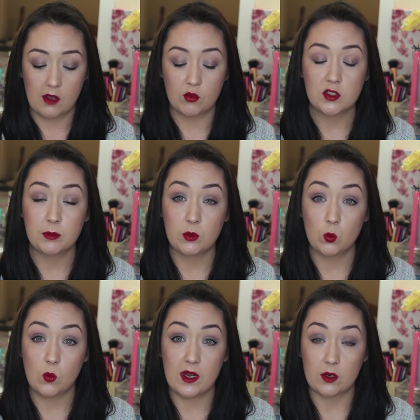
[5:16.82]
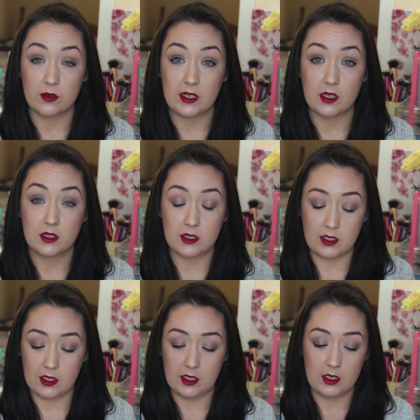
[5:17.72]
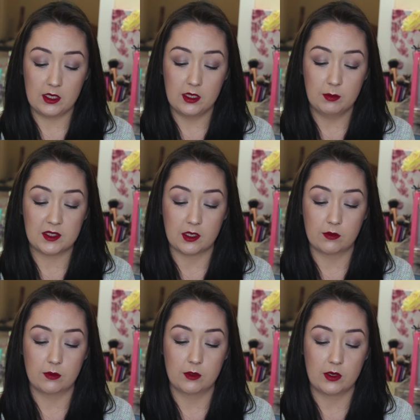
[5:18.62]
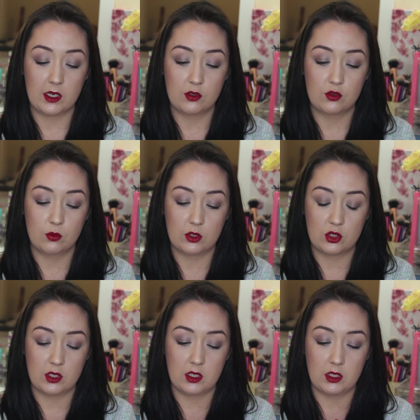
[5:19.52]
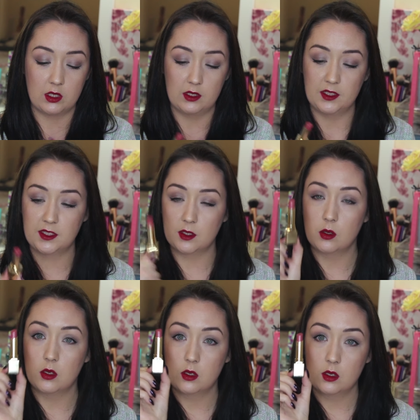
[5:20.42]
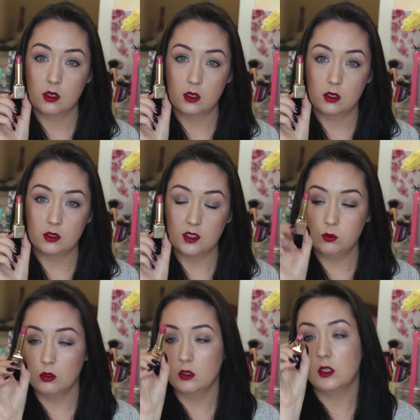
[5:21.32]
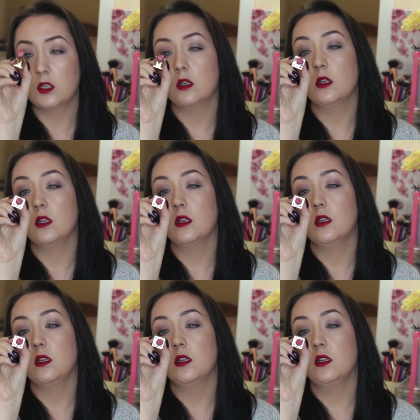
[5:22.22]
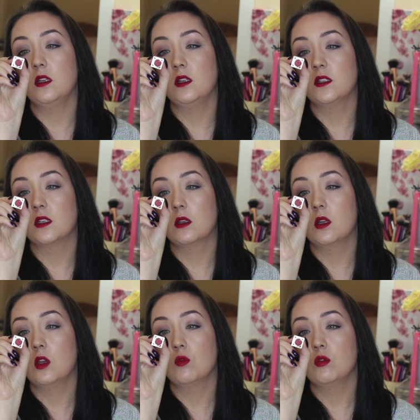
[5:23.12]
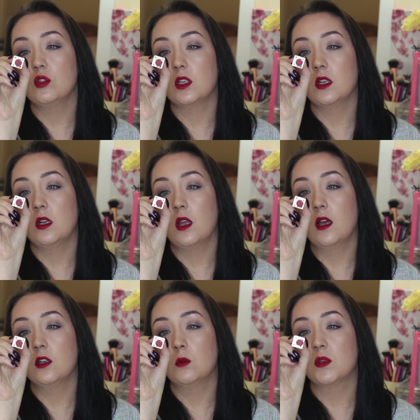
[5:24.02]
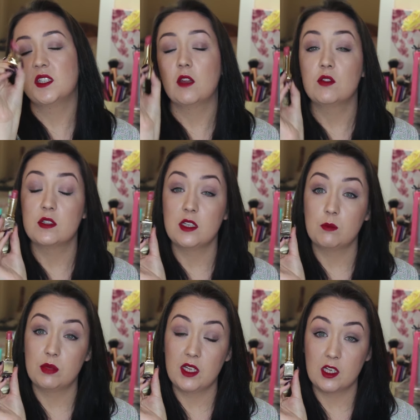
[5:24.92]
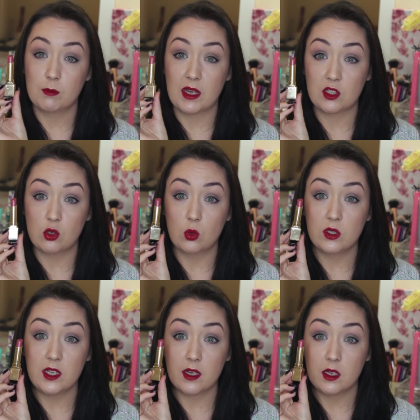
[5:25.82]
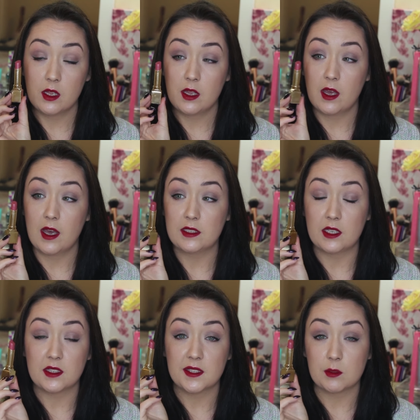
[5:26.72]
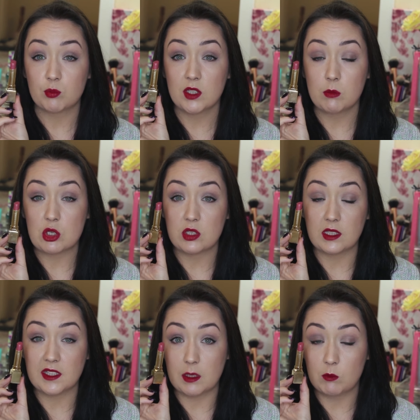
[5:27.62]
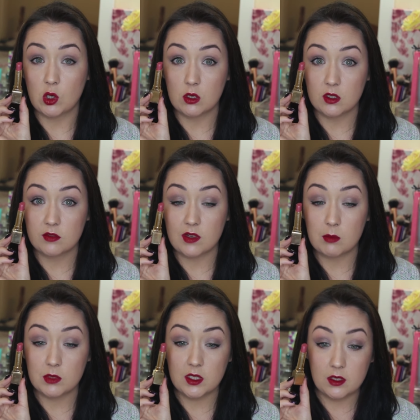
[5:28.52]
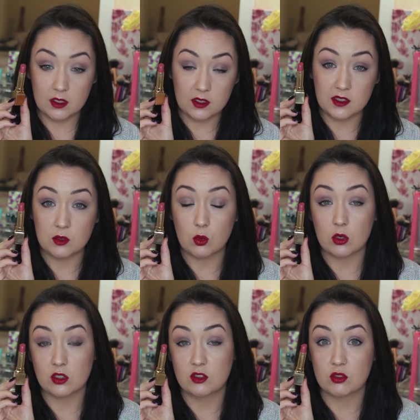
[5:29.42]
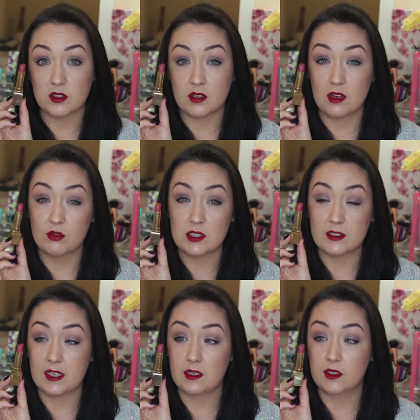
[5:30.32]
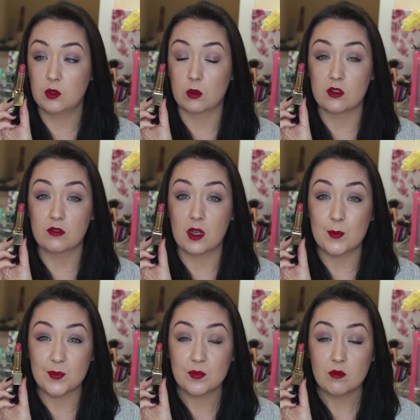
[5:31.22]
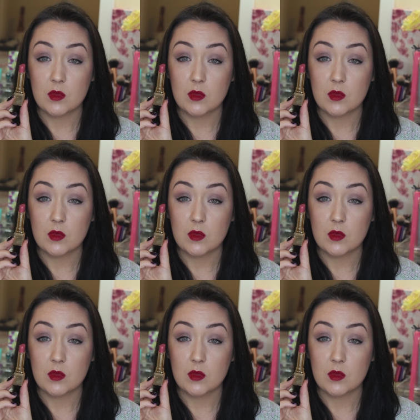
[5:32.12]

I've also been wearing the lipstick from the range, which is this one. It is Rouge Eclat number seventeen Pink Magnolia, and it's pretty much in the same colour family. It is a gorgeous, just everyday sort of um